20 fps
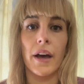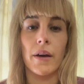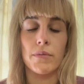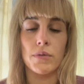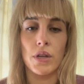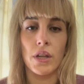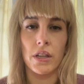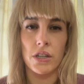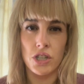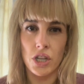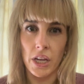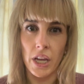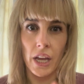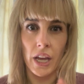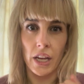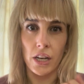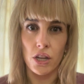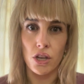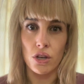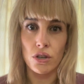so that you can
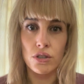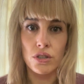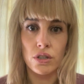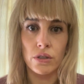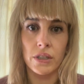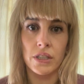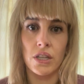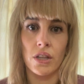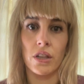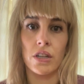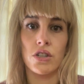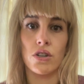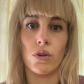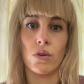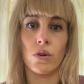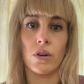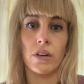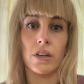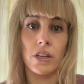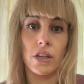get used to it, so that
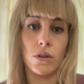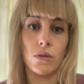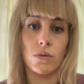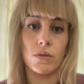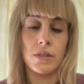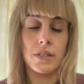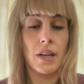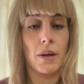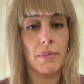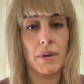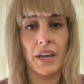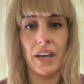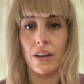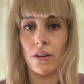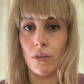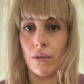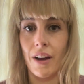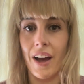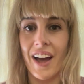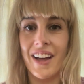your stomach and
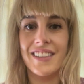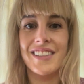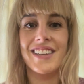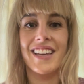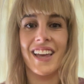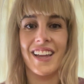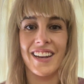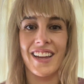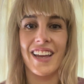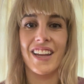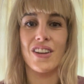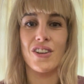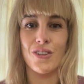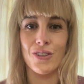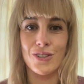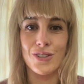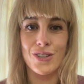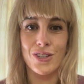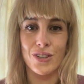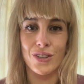your gut can get
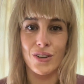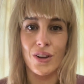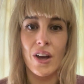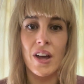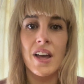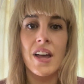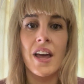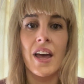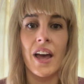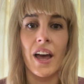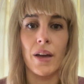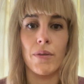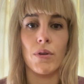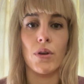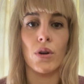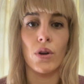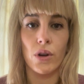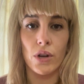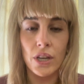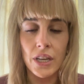used to
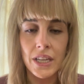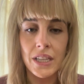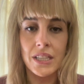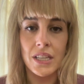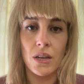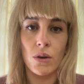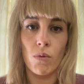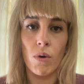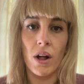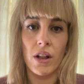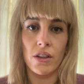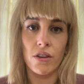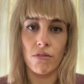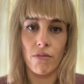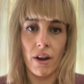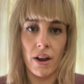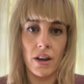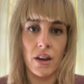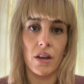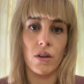eating while you're
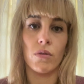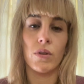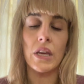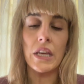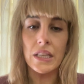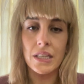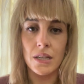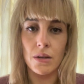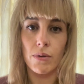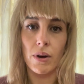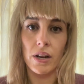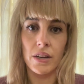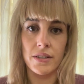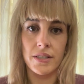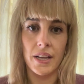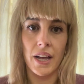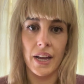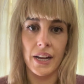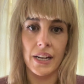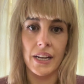running or eating while you're
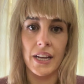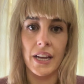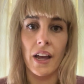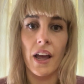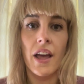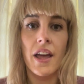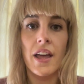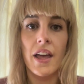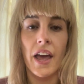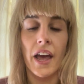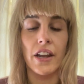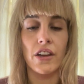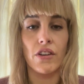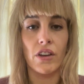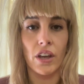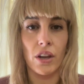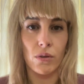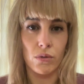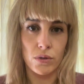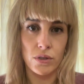cycling. And you
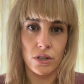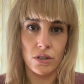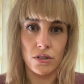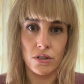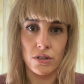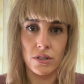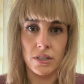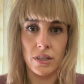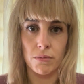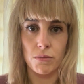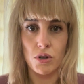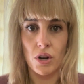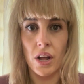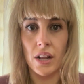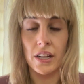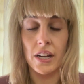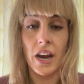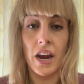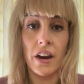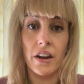can also do some
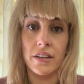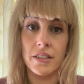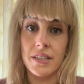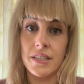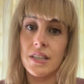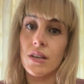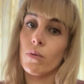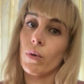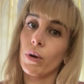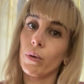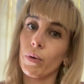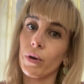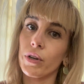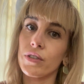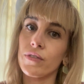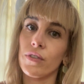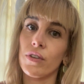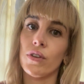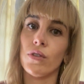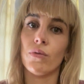trial and error and see what
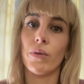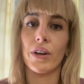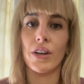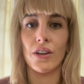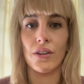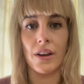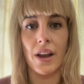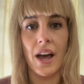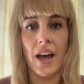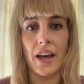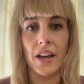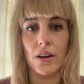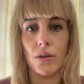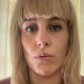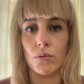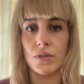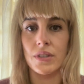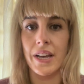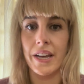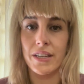works for you. What do you like
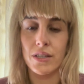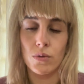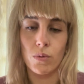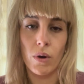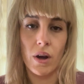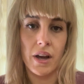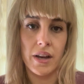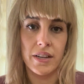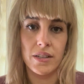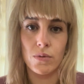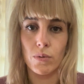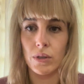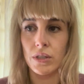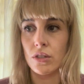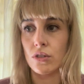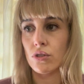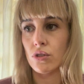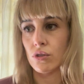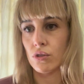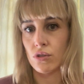taste wise?
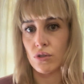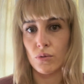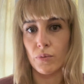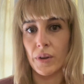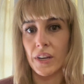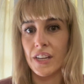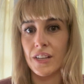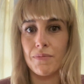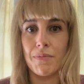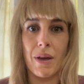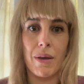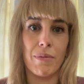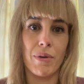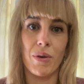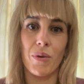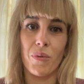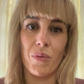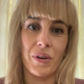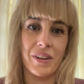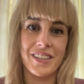What's too sweet?
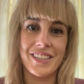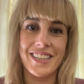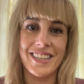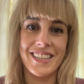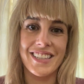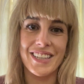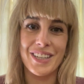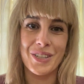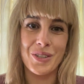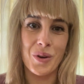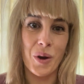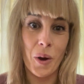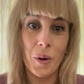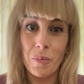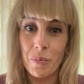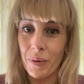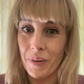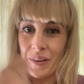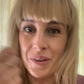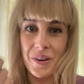Maybe what's easy to
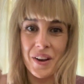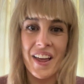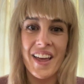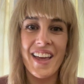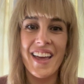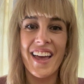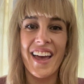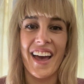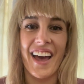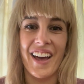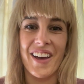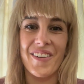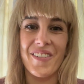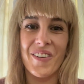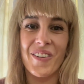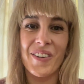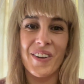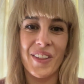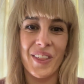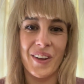open? All of